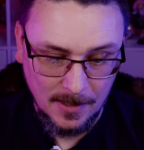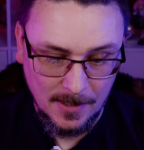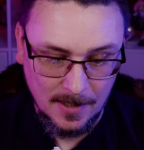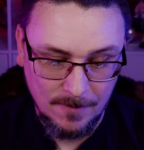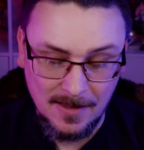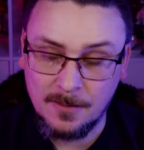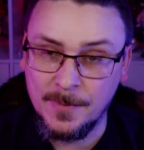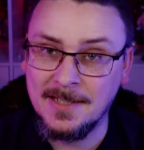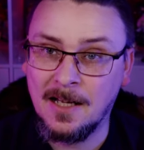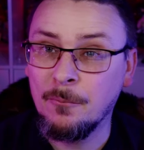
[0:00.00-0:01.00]
And I think that's
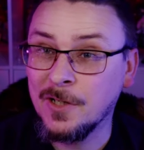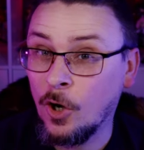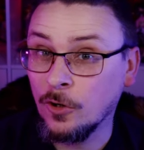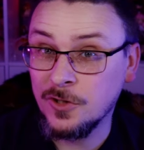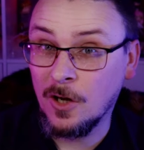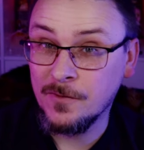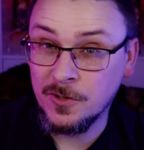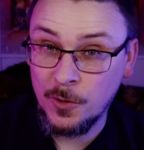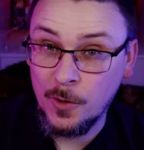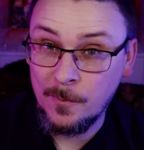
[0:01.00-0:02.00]
mainly down because of the
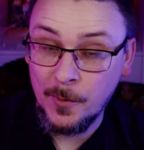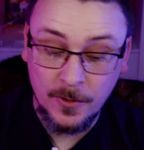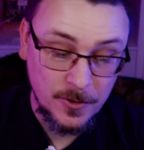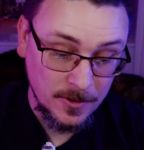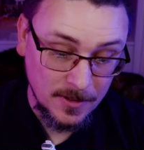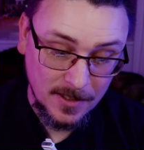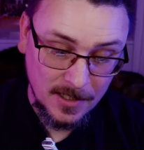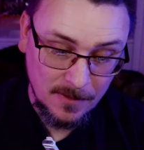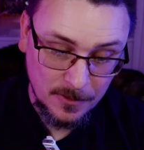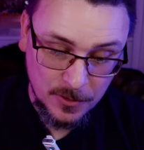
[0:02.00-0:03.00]
server merge.
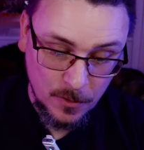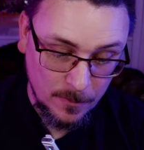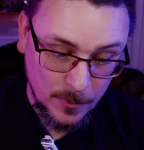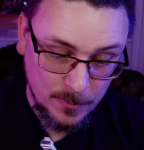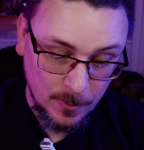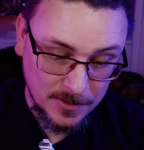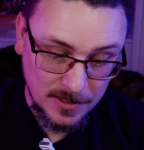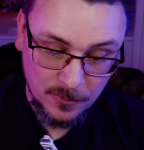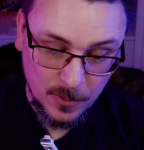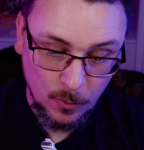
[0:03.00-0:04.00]
Without the server merge, people
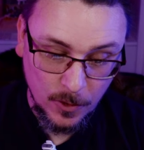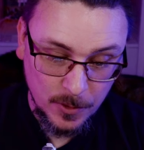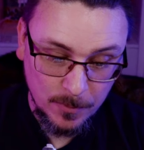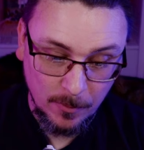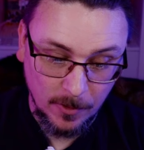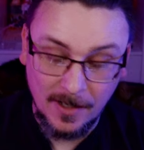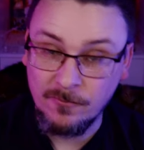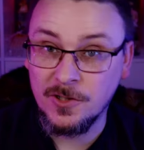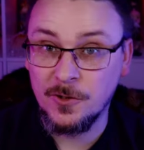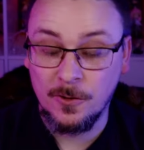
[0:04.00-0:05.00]
seem there's only 1 or 2 people on
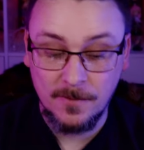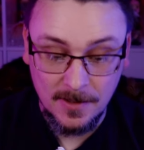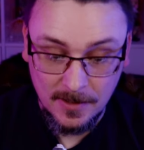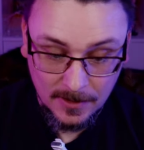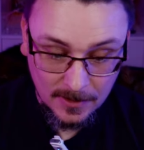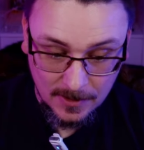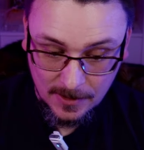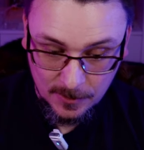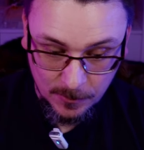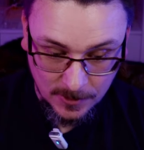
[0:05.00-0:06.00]
every server.
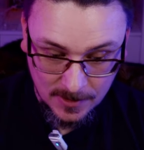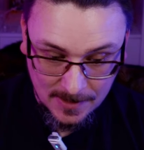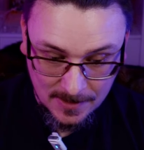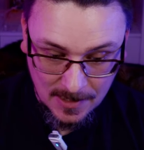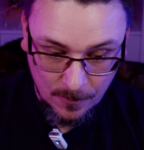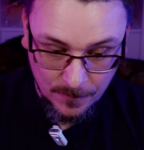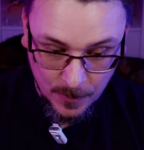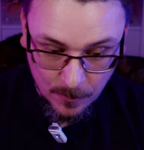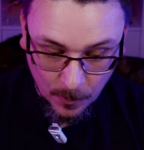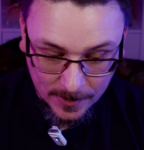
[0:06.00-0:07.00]
So because of that, there's now a
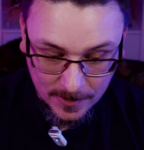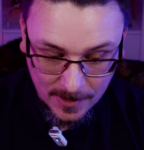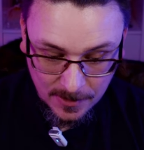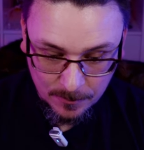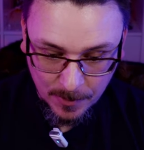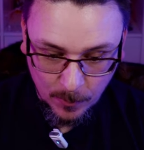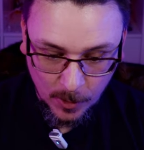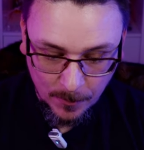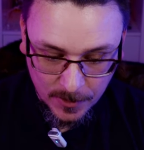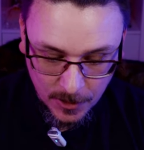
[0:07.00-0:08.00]
few more in here. It's a bit more
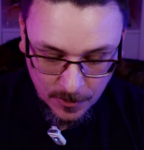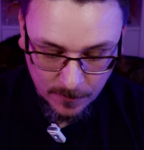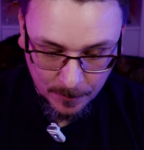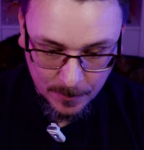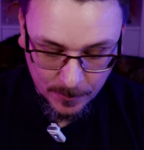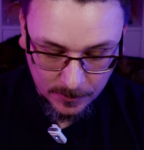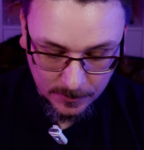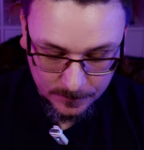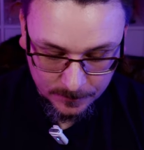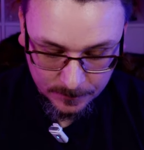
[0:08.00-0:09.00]
competition for
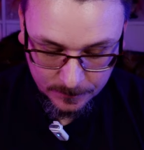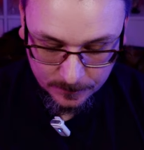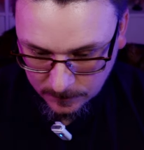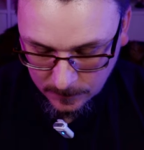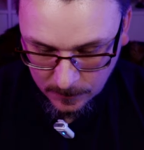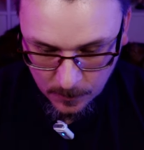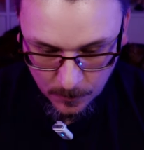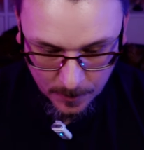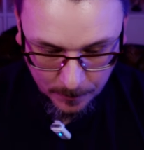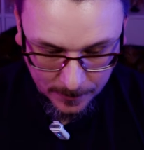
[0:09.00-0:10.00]
people.
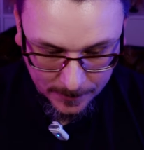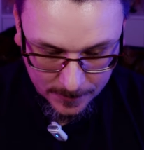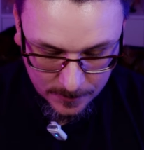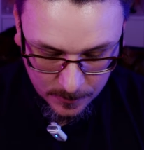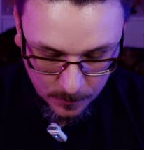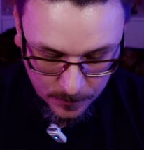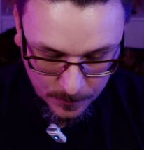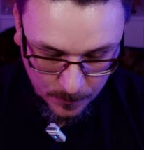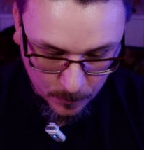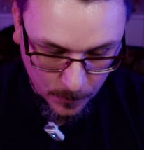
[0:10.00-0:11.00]
Go to the plains, go
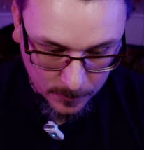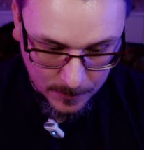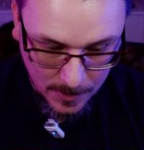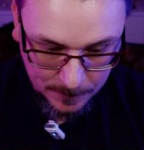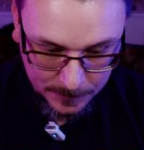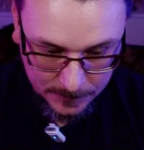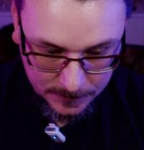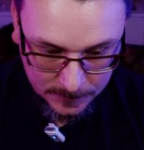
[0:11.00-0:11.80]
to the world map.